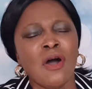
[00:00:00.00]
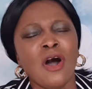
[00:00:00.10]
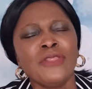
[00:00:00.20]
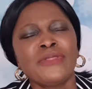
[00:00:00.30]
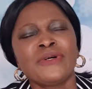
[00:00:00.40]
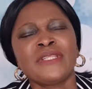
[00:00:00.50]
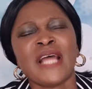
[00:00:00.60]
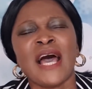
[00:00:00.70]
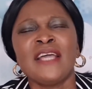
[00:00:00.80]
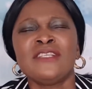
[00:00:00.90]
On the
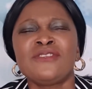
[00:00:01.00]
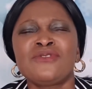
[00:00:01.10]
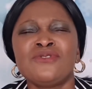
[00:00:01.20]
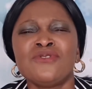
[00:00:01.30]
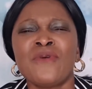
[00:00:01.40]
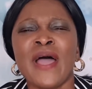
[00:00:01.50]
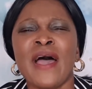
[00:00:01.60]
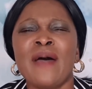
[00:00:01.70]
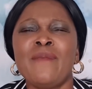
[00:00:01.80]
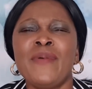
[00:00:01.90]
night you were